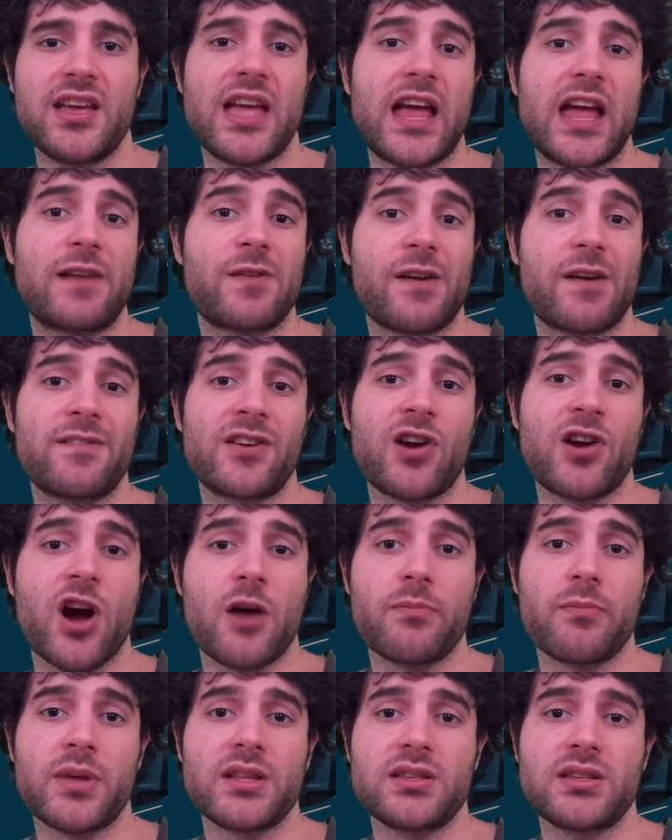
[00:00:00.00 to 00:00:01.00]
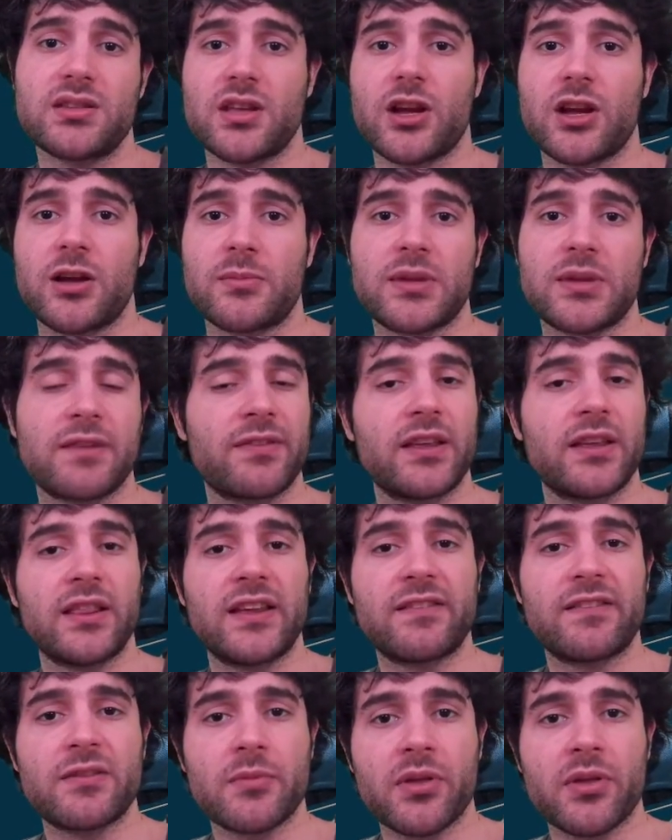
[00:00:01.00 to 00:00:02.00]
And if you have any comments, definitely
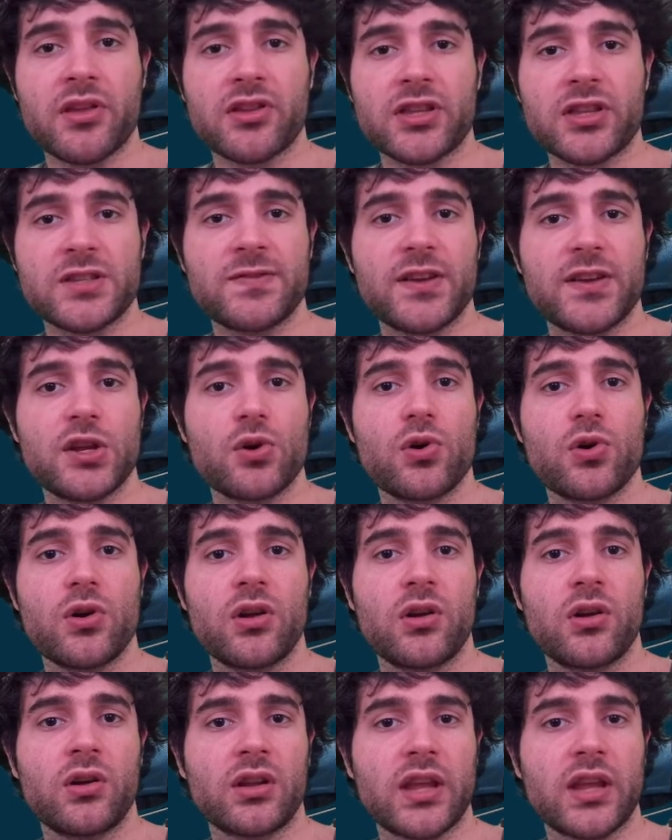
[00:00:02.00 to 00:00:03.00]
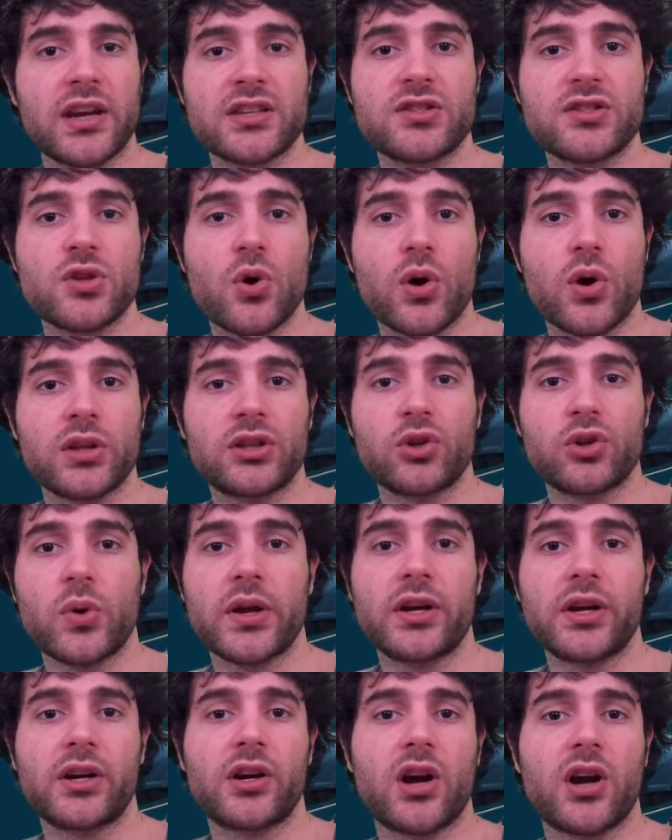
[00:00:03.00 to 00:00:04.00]
leave them under this video. Let us know on
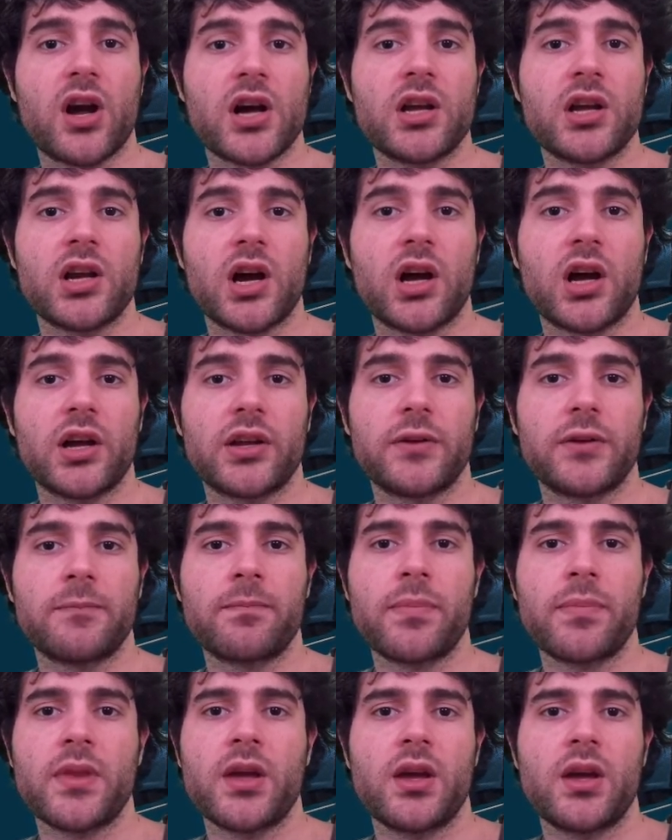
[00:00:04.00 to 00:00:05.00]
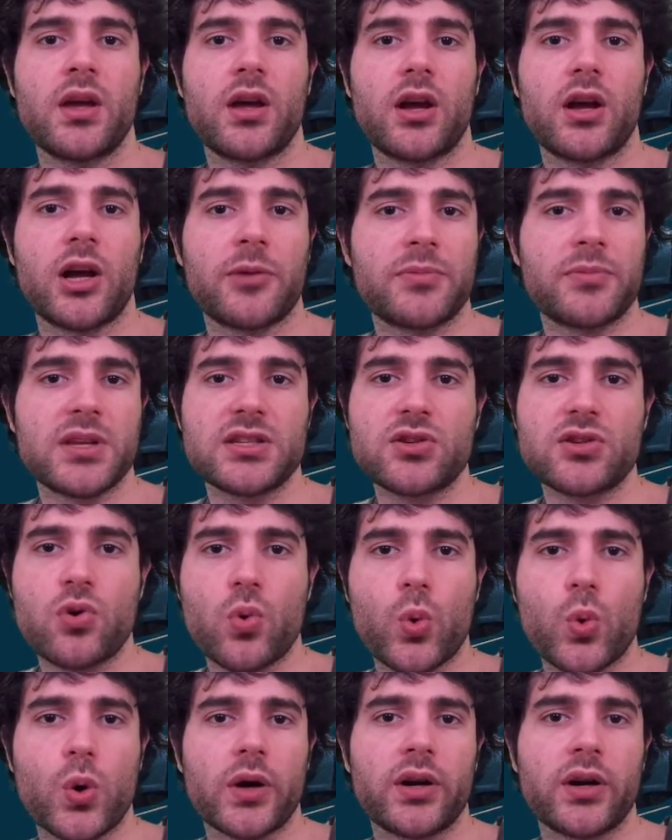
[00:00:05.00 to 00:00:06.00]
Twitter, on
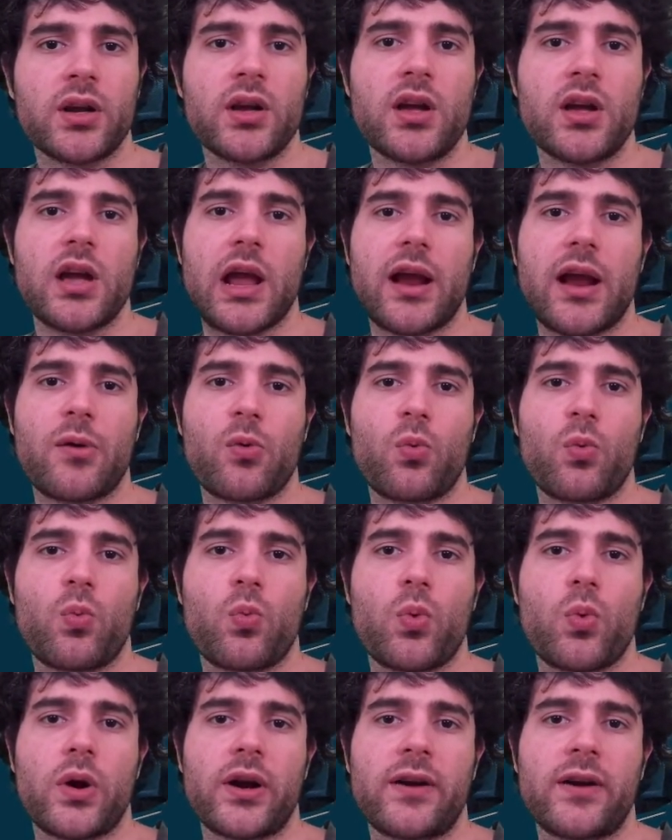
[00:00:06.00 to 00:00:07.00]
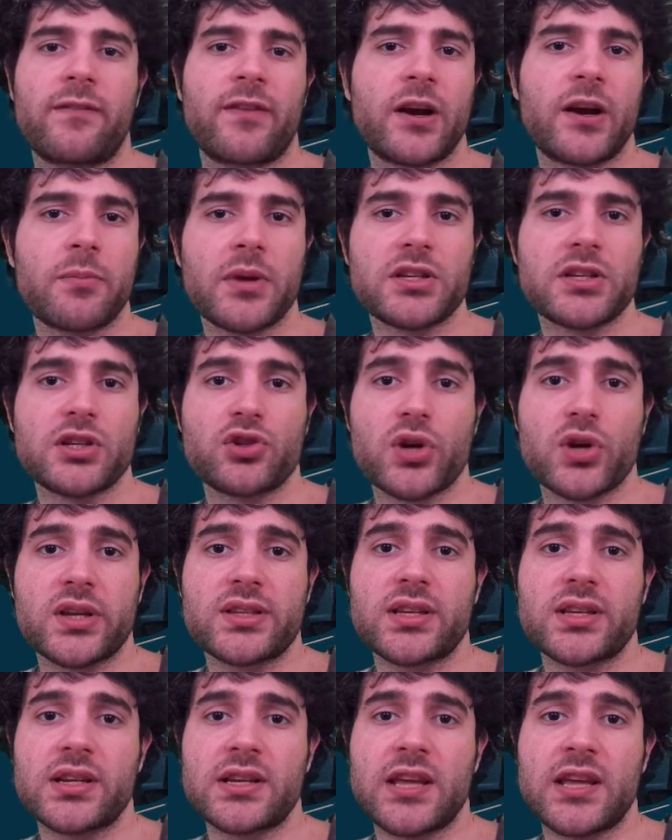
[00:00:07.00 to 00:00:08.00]
Discord, and we're very much
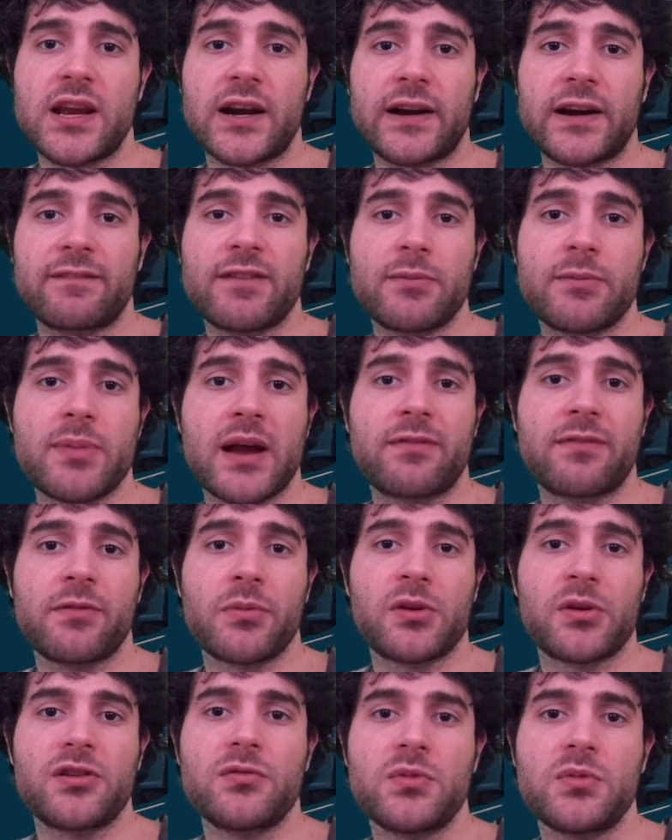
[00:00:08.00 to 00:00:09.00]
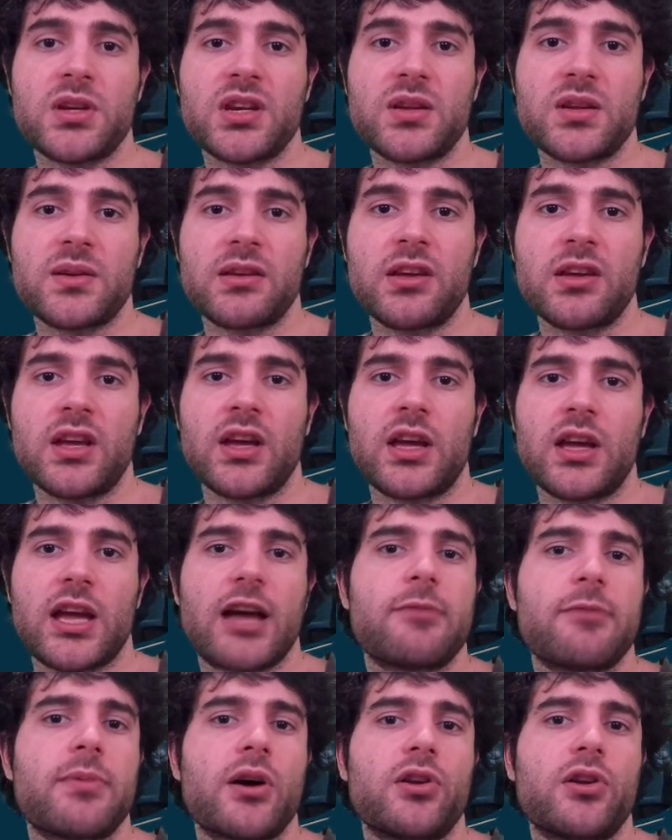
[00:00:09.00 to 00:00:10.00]
interested in hearing feedback from the community
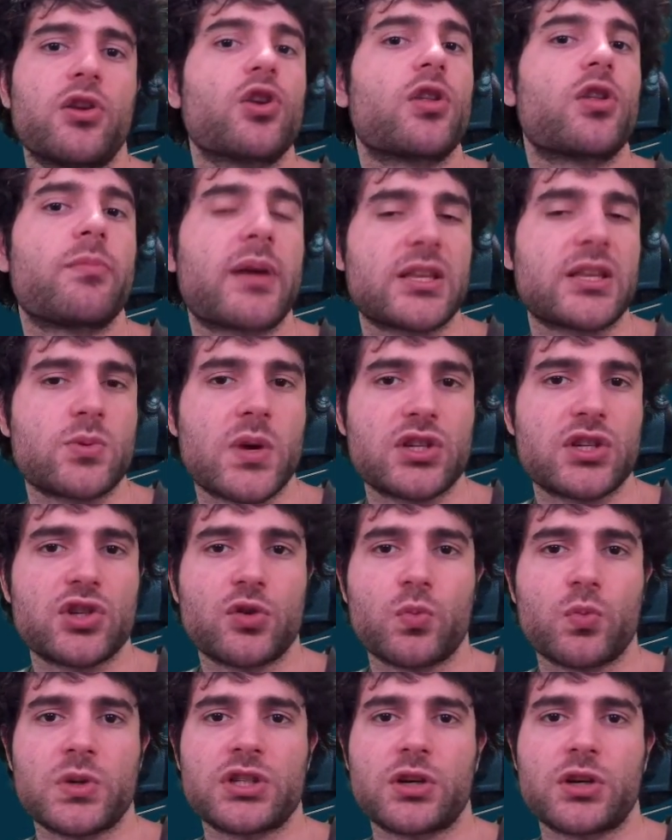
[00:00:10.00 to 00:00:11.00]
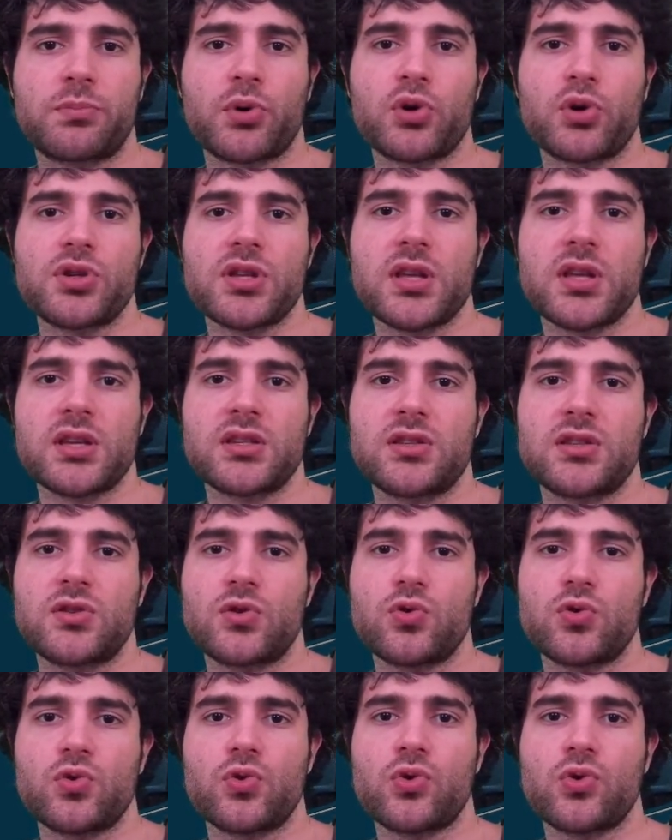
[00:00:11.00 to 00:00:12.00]
about the best way we should approach this
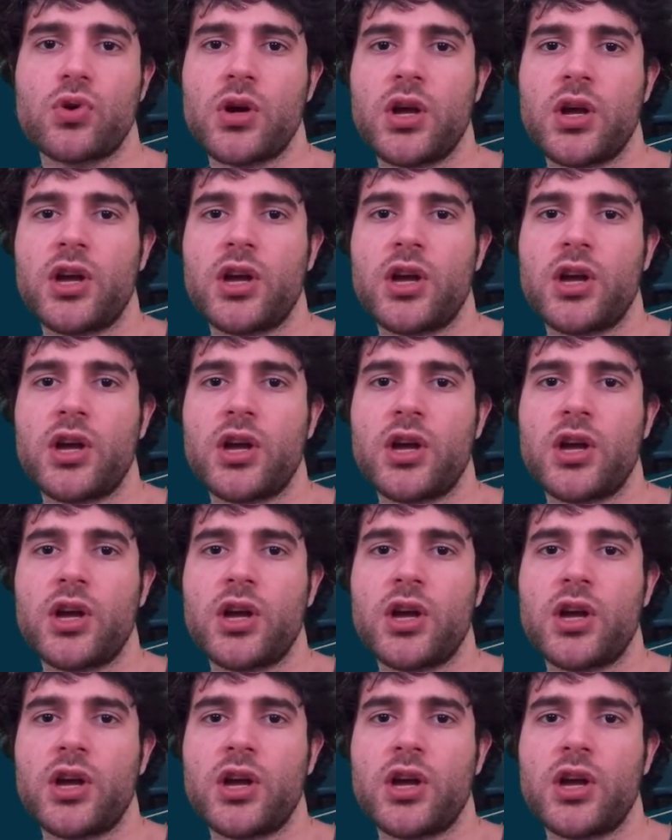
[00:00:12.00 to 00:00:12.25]
to